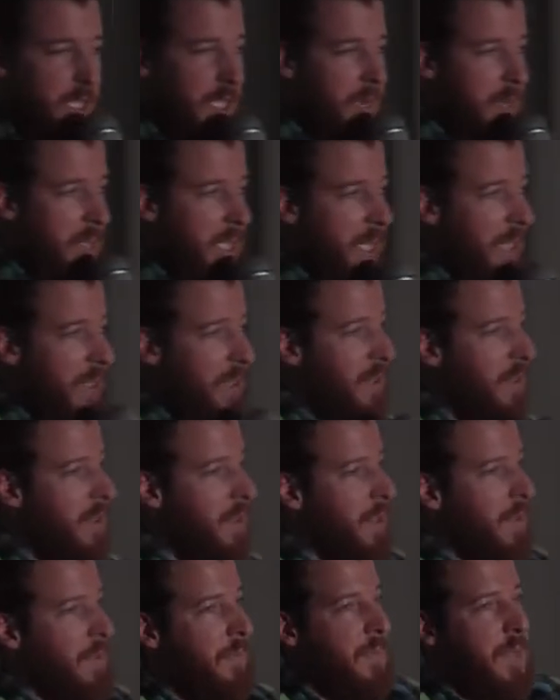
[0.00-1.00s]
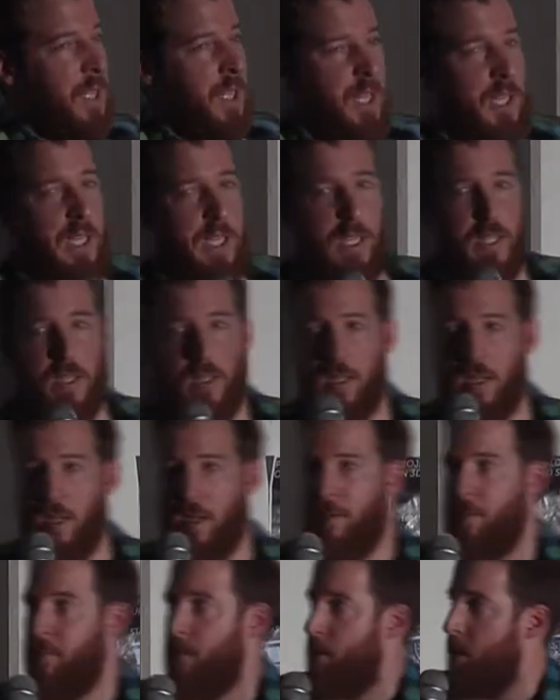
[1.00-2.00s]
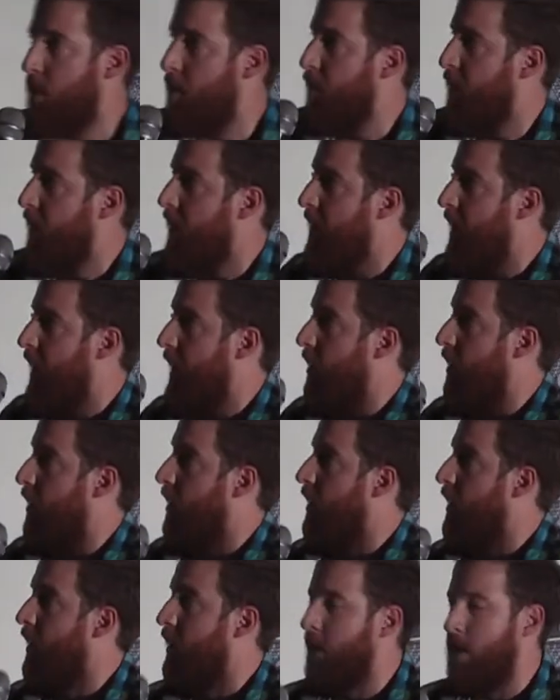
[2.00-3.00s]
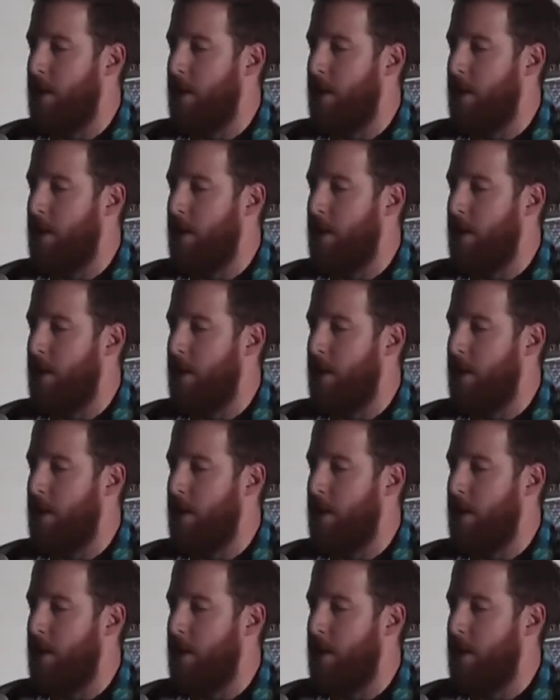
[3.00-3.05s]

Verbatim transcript: in email, and uh, just be there.